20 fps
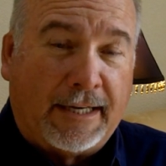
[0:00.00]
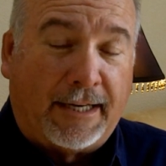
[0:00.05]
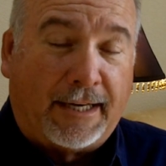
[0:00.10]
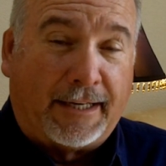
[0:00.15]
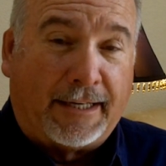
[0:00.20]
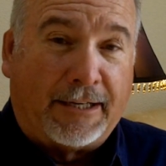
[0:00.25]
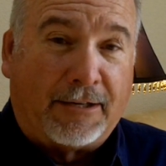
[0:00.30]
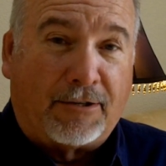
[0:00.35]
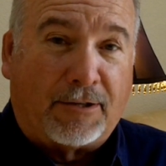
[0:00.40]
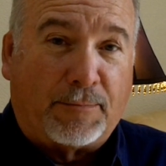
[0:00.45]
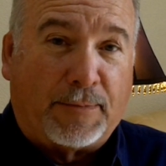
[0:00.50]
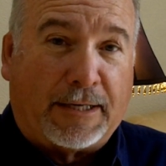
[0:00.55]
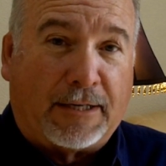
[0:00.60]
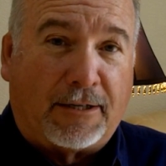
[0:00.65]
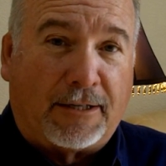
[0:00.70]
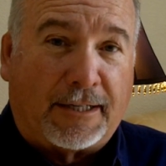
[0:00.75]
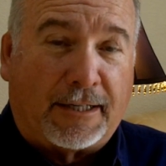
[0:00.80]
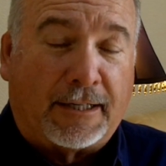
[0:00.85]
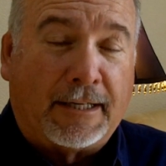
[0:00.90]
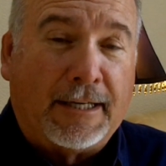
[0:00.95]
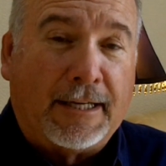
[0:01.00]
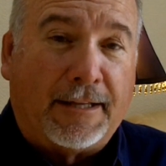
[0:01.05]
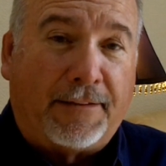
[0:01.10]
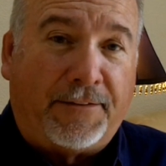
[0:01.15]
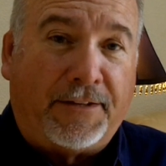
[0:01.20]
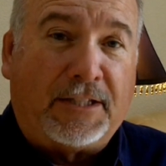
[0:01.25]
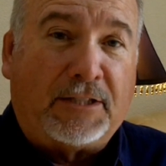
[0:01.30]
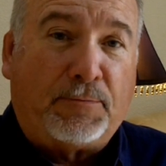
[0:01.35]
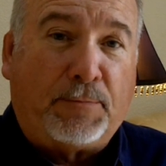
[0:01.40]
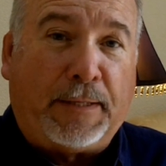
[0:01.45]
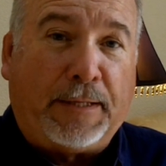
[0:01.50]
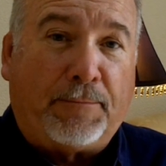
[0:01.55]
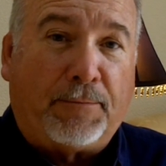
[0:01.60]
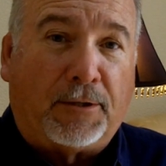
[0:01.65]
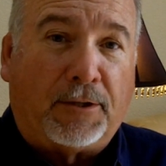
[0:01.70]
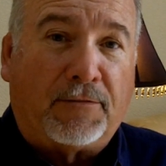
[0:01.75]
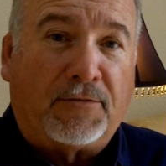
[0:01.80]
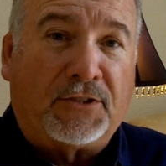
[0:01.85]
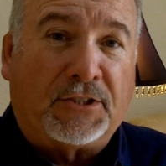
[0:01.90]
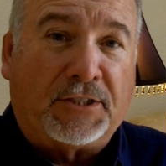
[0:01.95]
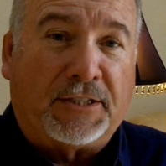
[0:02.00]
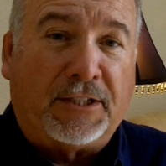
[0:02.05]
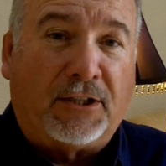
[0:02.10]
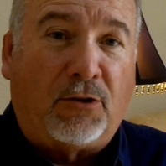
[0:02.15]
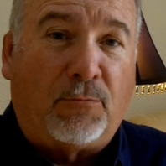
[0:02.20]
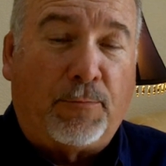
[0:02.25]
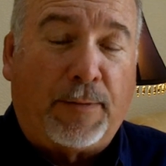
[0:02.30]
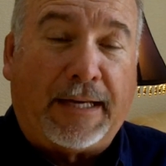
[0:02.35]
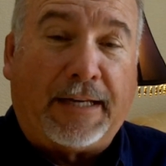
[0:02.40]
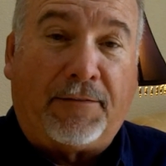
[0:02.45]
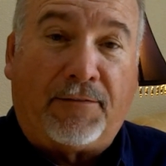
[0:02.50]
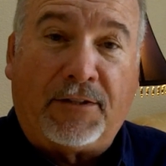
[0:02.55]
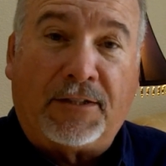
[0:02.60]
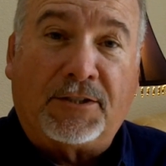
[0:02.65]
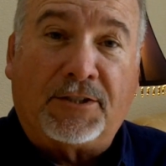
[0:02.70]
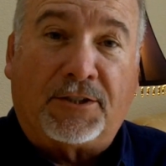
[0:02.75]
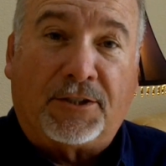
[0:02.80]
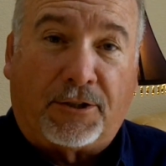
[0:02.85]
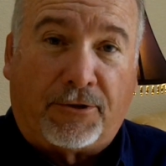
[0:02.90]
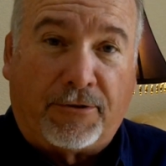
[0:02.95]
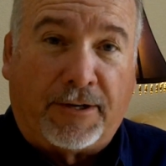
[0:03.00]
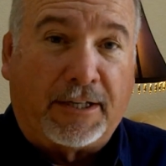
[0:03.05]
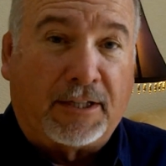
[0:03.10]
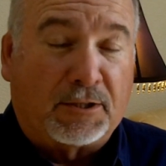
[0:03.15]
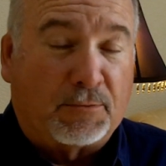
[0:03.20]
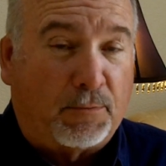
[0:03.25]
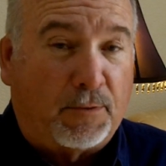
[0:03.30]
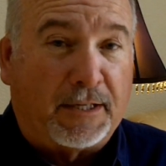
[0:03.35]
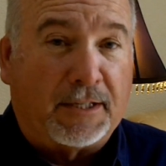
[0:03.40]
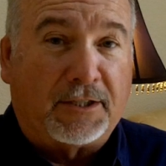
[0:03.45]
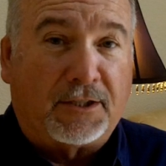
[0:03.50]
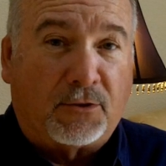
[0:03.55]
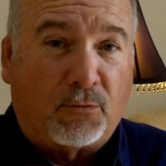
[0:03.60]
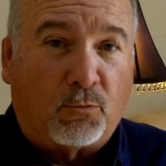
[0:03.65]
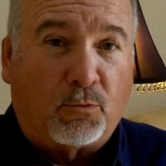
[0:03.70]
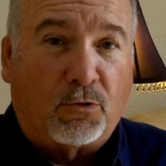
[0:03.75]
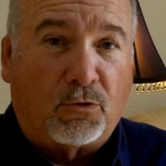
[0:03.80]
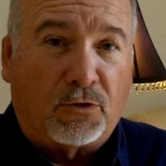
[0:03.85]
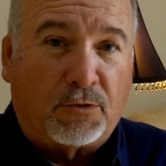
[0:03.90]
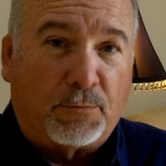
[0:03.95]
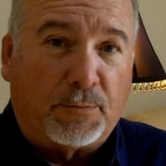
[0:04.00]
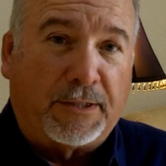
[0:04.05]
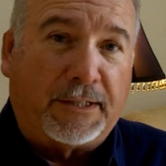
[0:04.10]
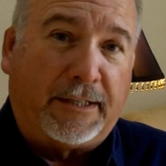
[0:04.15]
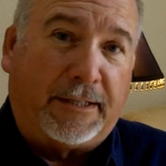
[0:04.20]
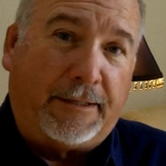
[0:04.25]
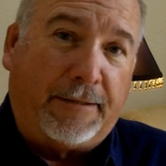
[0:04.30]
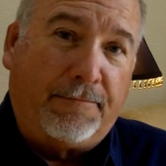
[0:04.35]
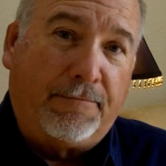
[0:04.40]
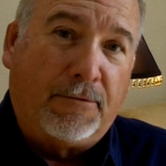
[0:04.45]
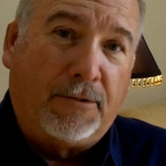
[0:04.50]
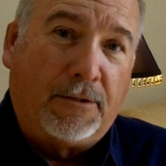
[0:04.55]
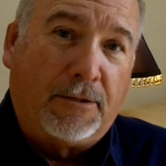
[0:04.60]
And here in America, these people have still made this the greatest place in the world to be.